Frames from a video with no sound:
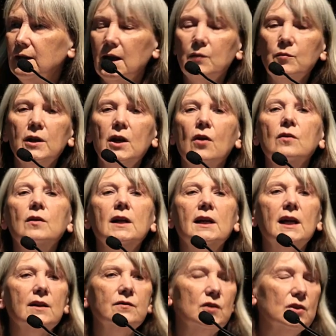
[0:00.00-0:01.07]
And we only
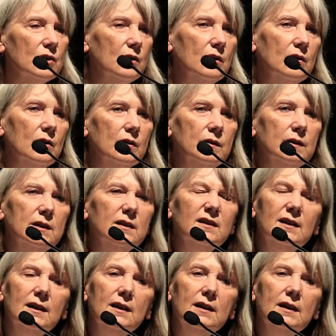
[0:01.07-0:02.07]
have to turn on the